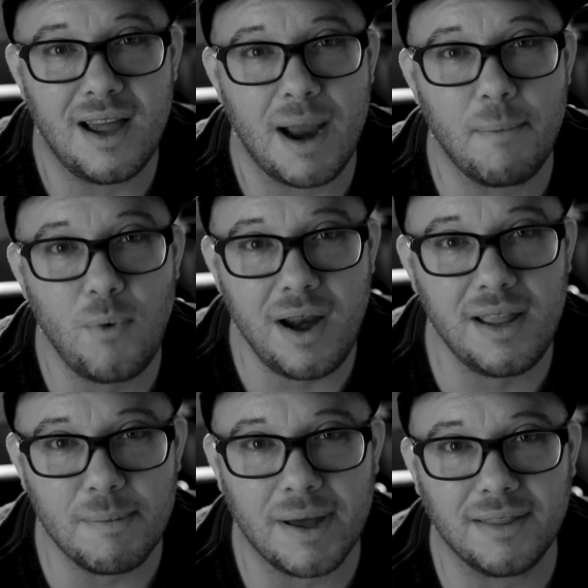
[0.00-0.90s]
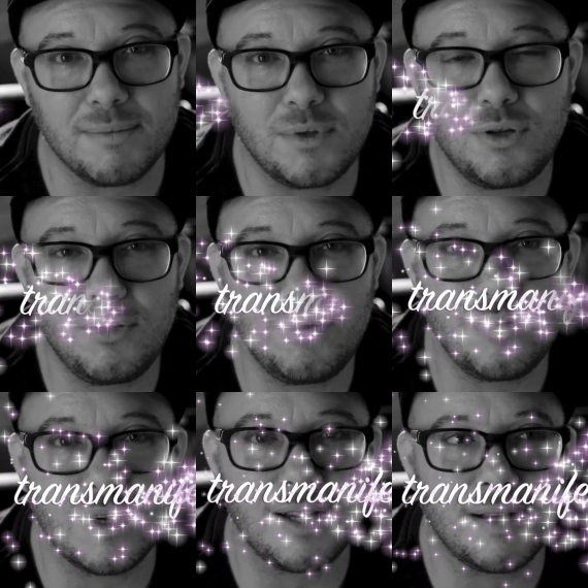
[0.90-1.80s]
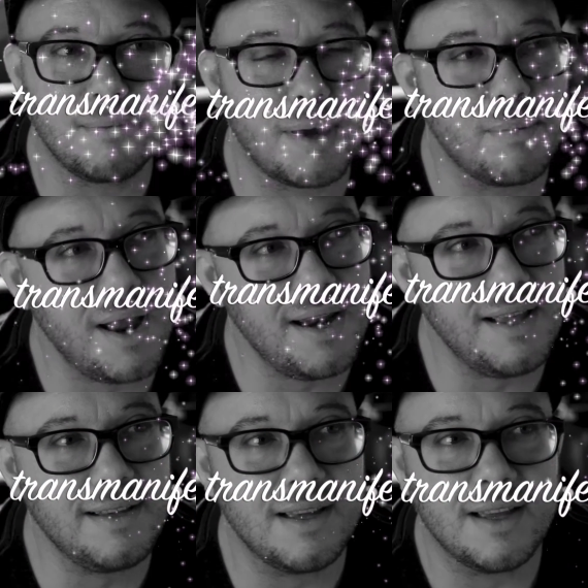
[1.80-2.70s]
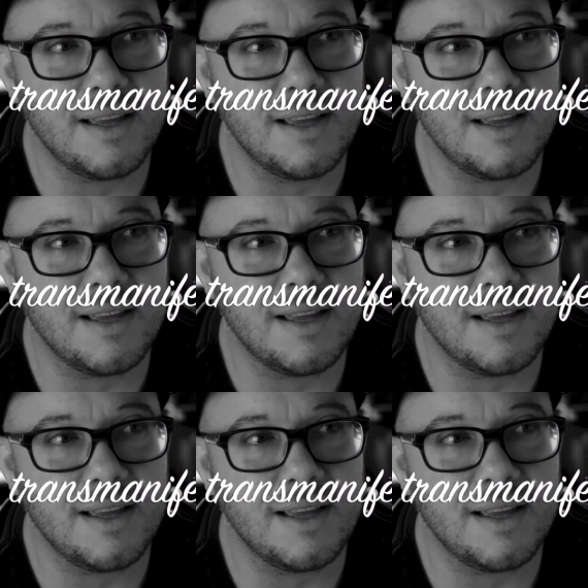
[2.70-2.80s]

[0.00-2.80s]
I'm writing about them too. My writing